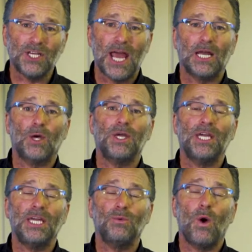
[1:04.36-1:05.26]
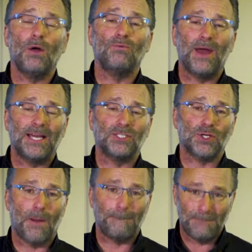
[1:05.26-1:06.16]
and a quinoa
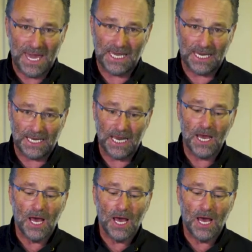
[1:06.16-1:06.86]
ranch bacon.